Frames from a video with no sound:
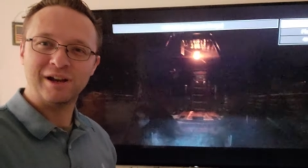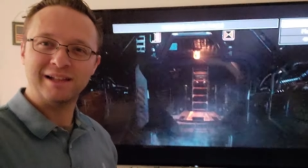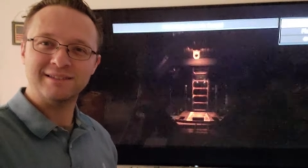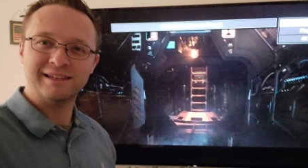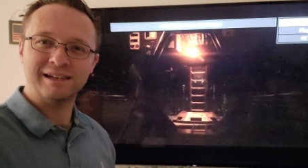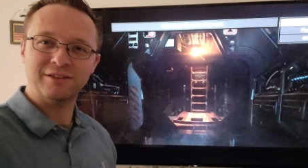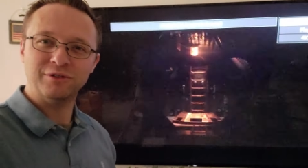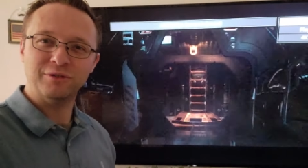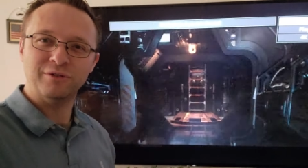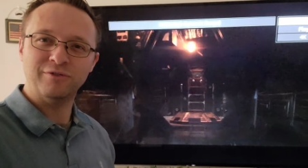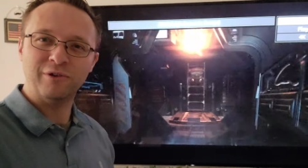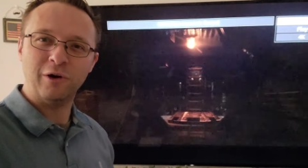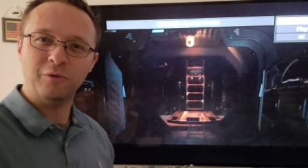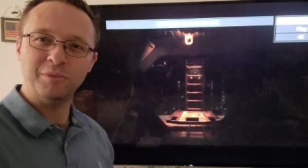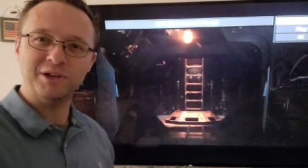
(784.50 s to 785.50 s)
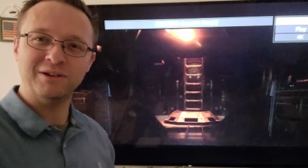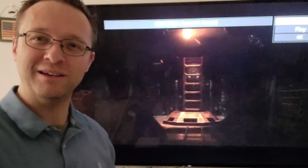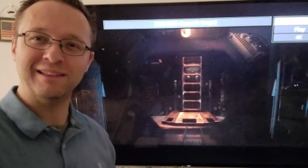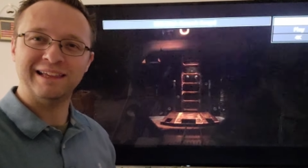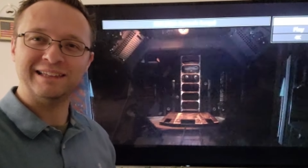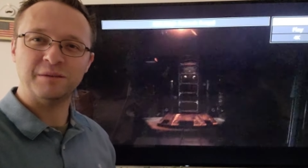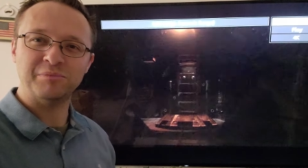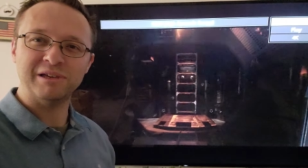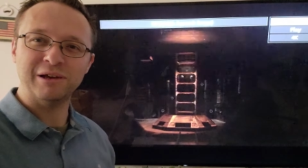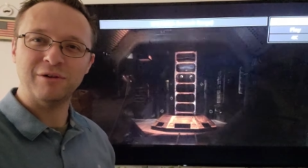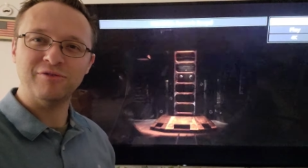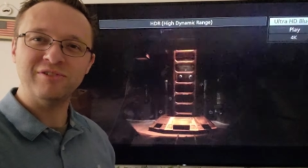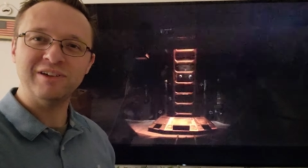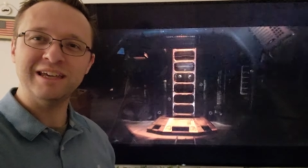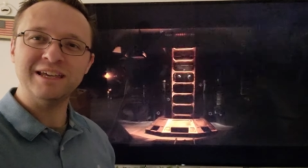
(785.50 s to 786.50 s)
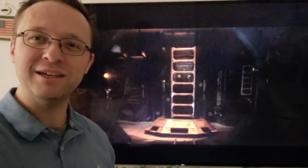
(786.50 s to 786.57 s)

translated through the phone, but you get like the POV,